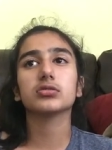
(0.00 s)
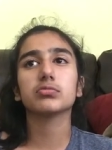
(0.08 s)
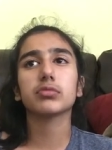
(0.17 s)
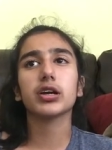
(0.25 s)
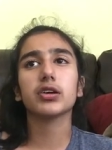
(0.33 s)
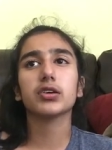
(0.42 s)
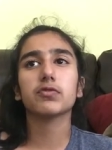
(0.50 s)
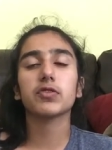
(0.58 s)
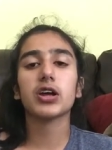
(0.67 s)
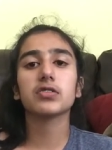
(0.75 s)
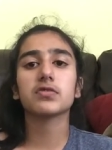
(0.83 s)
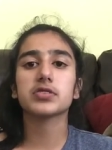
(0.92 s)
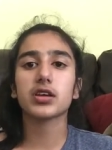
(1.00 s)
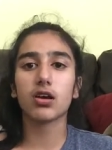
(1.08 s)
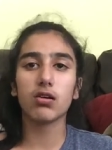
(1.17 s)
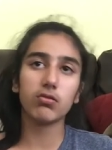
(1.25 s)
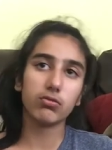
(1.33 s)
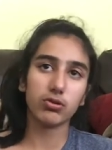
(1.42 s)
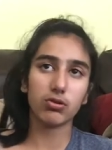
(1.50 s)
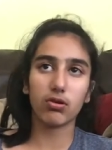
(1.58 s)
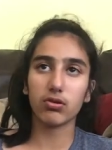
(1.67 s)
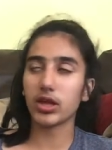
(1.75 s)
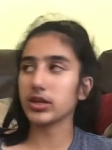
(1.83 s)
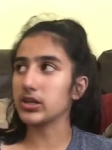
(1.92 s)
my friend was like, "Oh, will you go
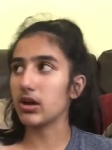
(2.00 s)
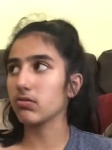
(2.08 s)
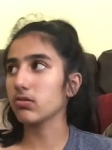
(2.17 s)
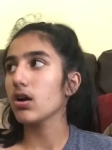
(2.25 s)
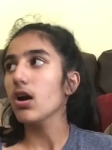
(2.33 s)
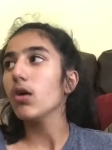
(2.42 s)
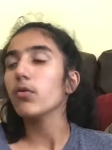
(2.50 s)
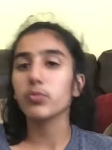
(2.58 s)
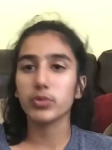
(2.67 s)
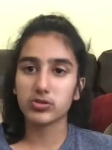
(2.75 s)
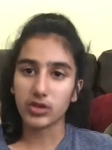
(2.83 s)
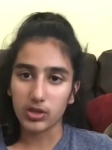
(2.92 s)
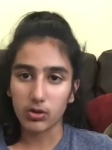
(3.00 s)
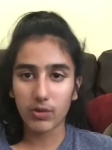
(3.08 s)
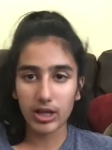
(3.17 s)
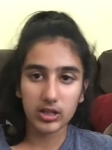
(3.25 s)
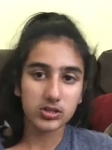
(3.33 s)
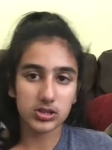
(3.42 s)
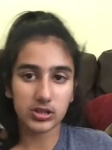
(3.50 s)
like down with me so I can go buy lunch?"